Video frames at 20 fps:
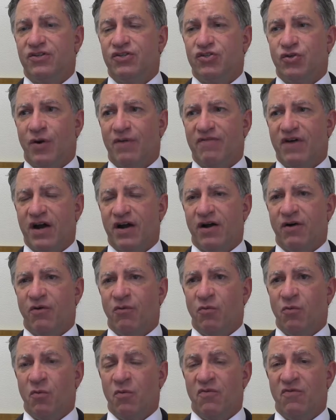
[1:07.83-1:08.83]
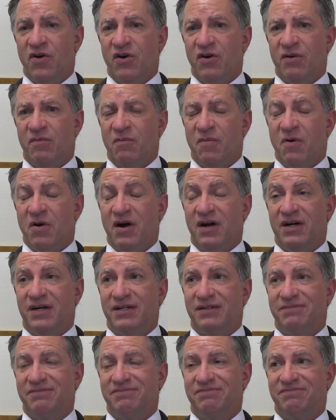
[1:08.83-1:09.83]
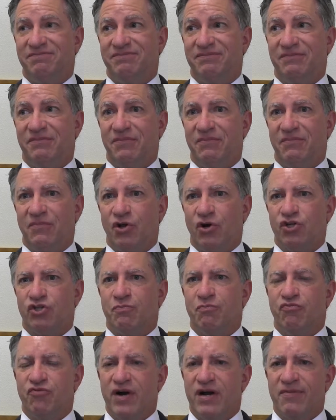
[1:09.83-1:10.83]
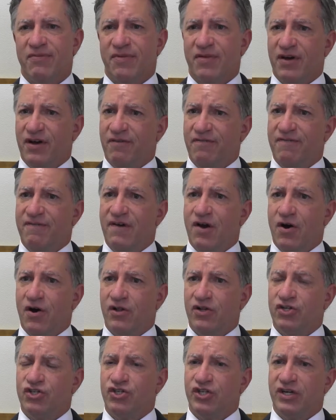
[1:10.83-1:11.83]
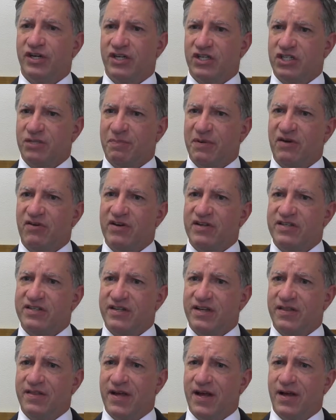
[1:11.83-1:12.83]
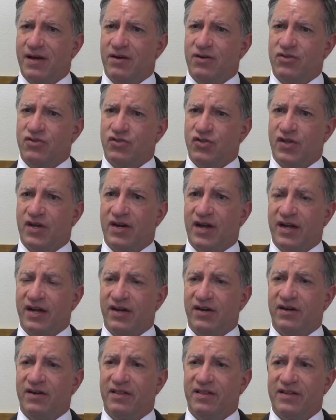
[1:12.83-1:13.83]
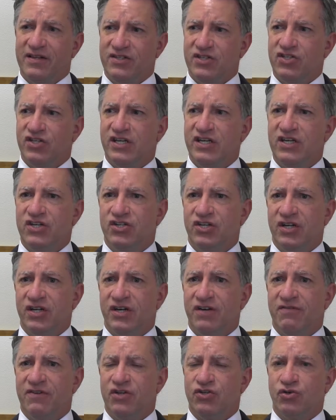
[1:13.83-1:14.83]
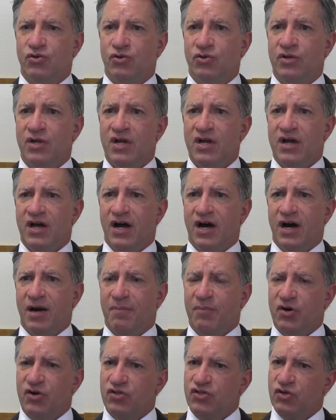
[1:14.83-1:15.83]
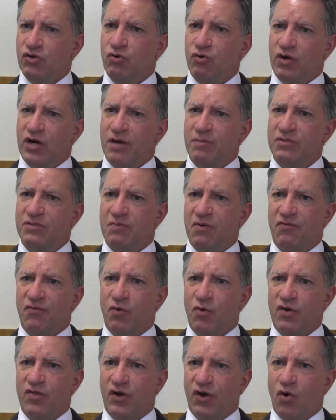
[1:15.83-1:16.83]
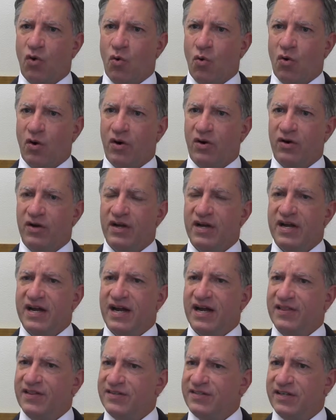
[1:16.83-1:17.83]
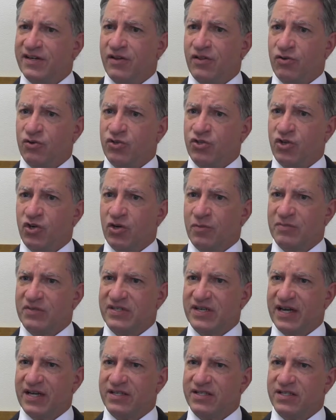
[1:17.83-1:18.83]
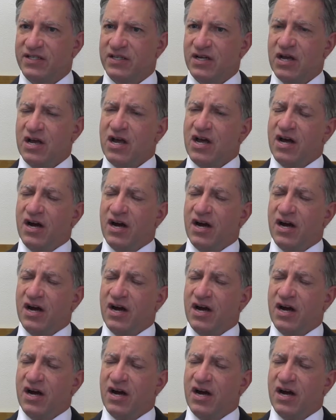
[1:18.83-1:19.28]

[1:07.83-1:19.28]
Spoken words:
So I've got a very large breadth of knowledge and experience in that, so that I can listen to each individual person who comes before the court and listen to those circumstances